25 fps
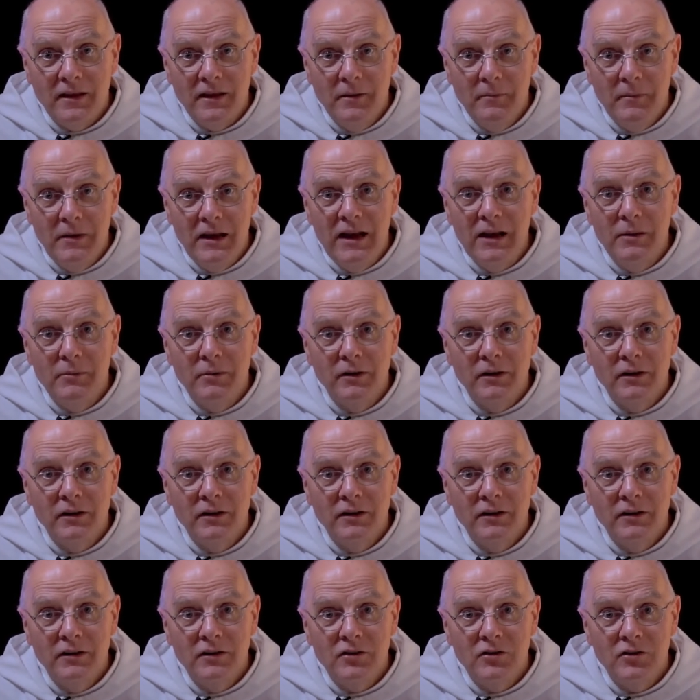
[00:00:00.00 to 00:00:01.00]

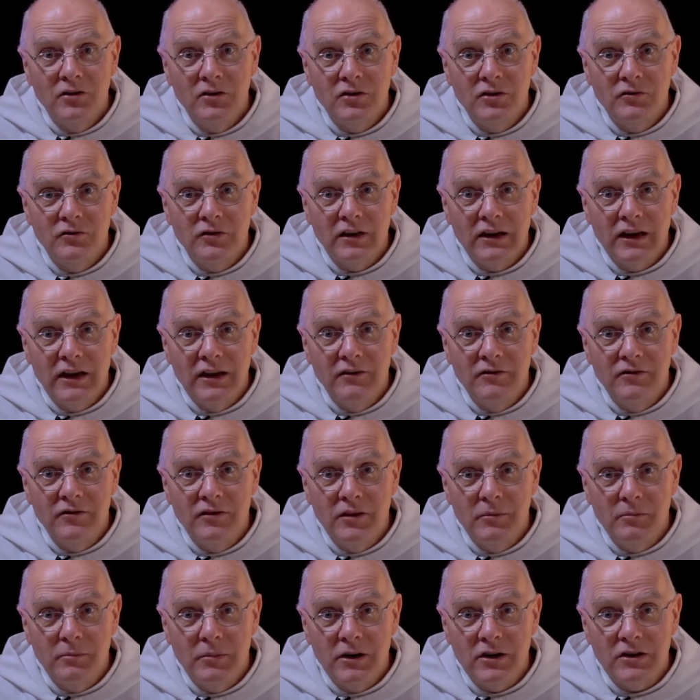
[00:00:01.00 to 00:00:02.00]
amenable to forgive
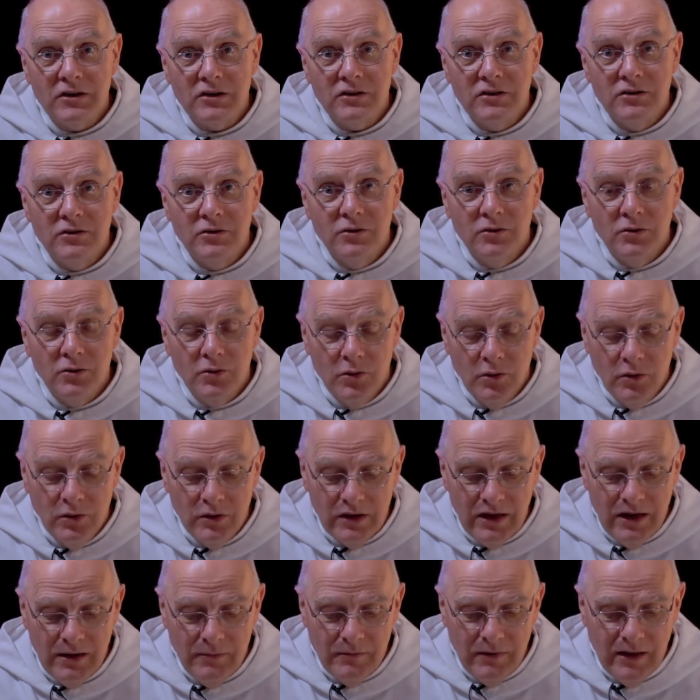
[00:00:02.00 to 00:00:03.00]
the person who
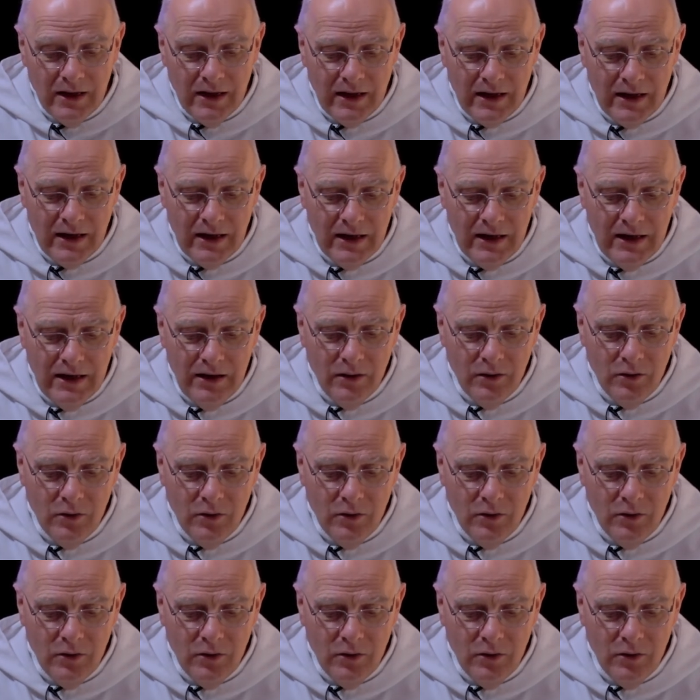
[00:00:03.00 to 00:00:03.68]
owed him the little he